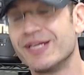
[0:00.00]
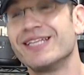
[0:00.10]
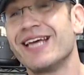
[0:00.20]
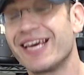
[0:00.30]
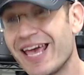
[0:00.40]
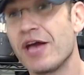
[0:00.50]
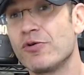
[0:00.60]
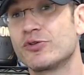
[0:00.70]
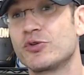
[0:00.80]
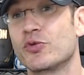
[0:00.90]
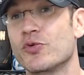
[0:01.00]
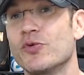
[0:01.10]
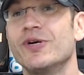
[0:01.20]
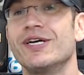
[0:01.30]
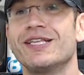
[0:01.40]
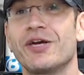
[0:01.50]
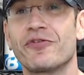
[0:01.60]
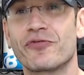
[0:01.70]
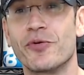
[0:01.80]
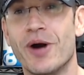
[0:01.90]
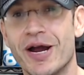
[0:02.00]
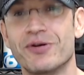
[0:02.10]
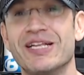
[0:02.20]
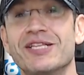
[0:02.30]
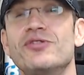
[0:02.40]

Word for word: the Chaos Crew, they're from Ireland,